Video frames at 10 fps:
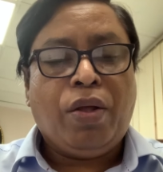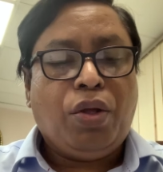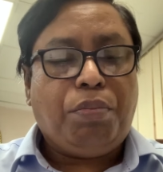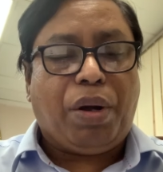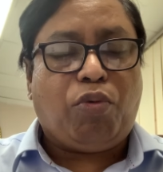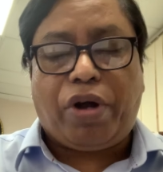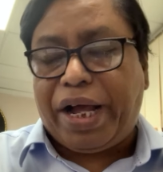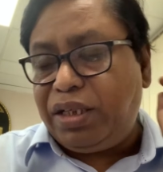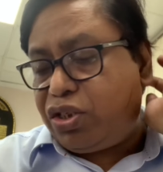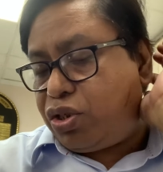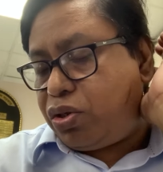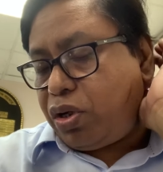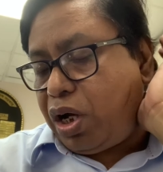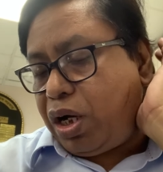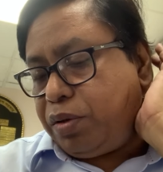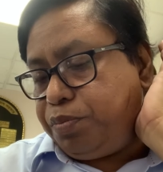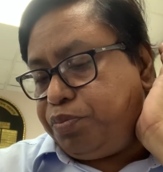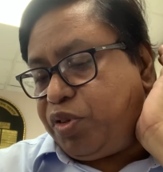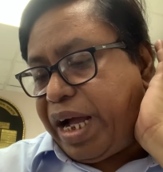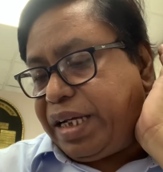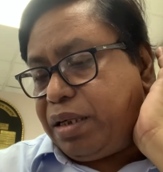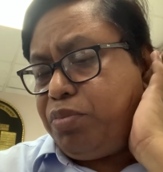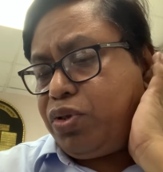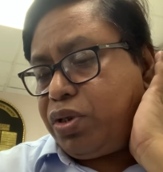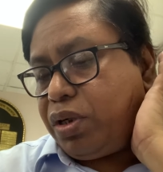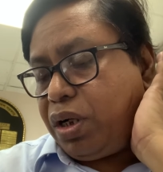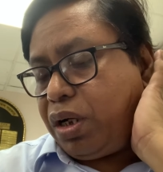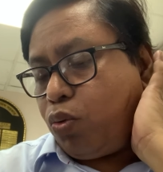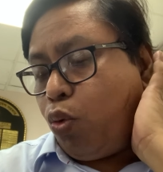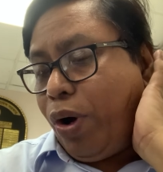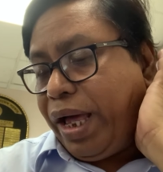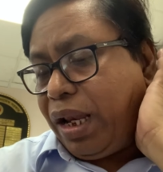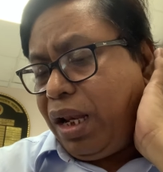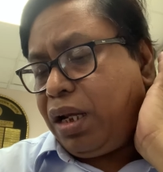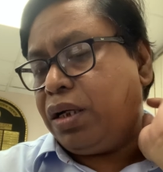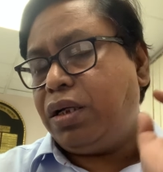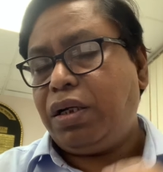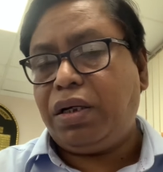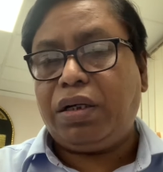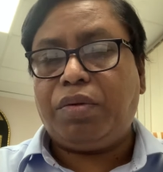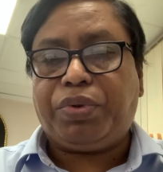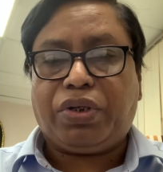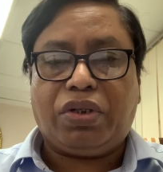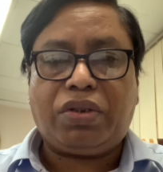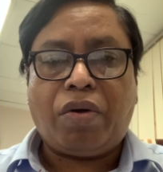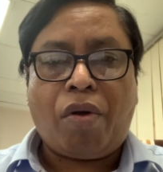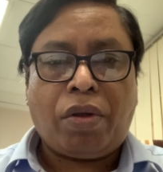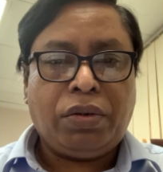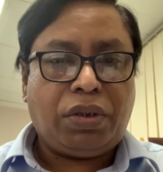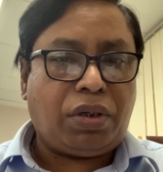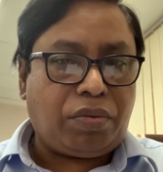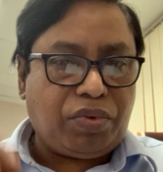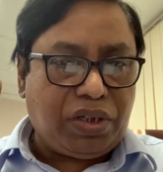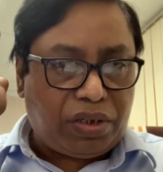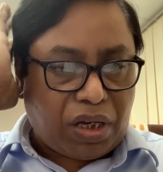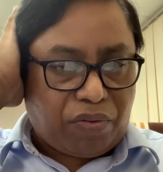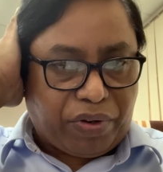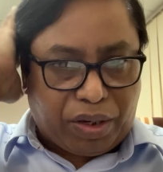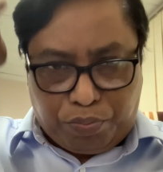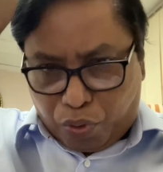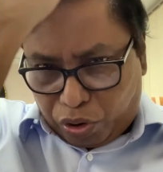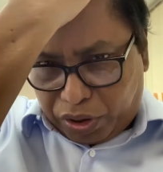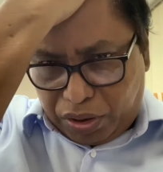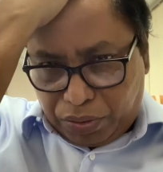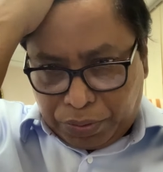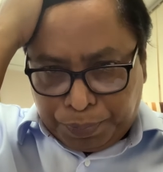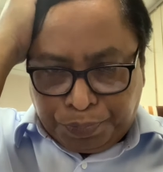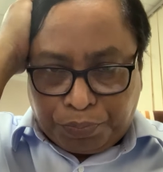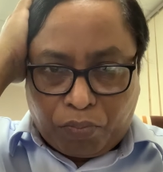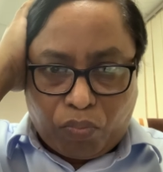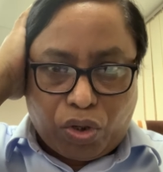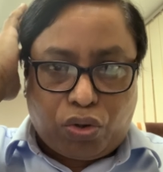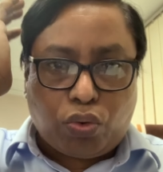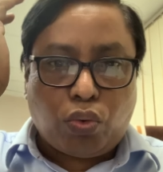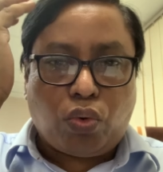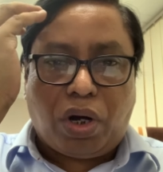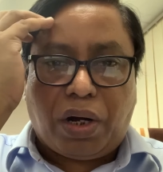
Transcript: memorize the items well, because these are very important to